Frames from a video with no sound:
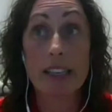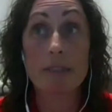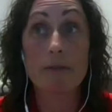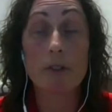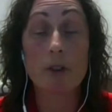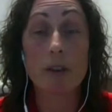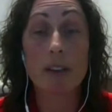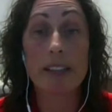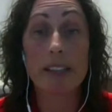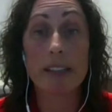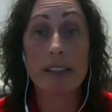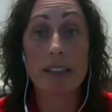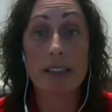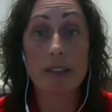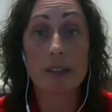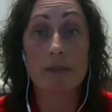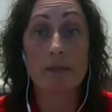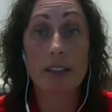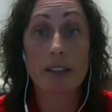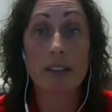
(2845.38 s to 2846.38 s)
of Oregon,
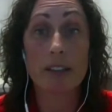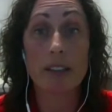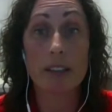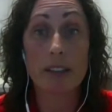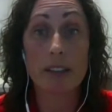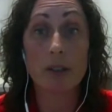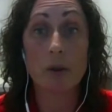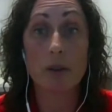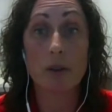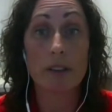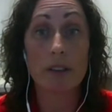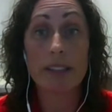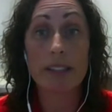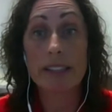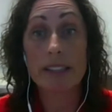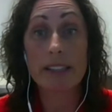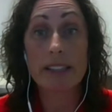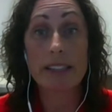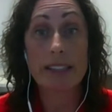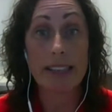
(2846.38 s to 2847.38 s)
there's very clear
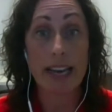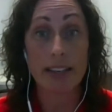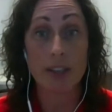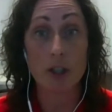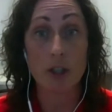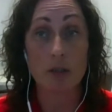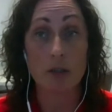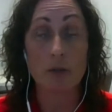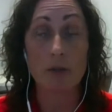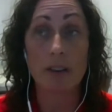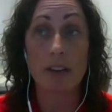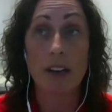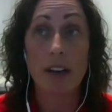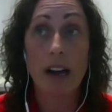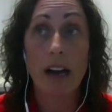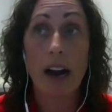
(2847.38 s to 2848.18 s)
Oregon statute